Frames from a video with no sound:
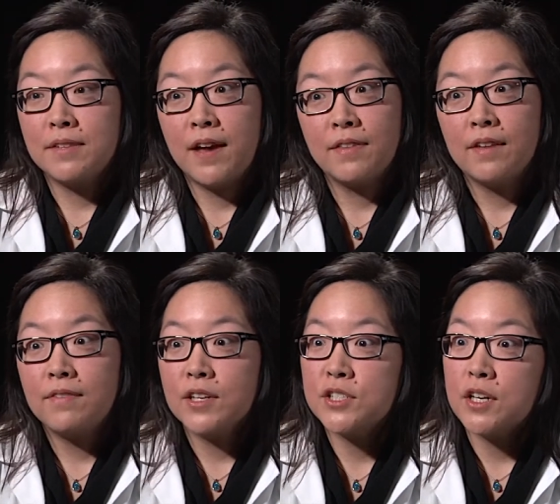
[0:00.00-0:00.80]
of how they
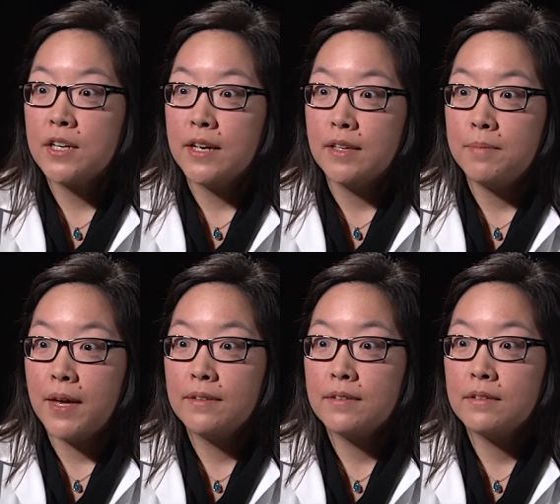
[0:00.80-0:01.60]
function on a daily
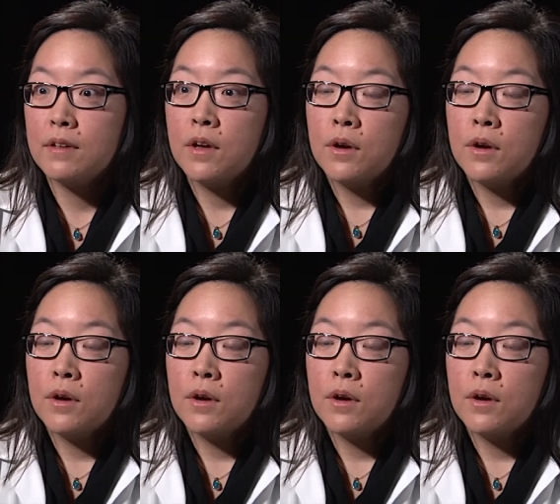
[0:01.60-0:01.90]
basis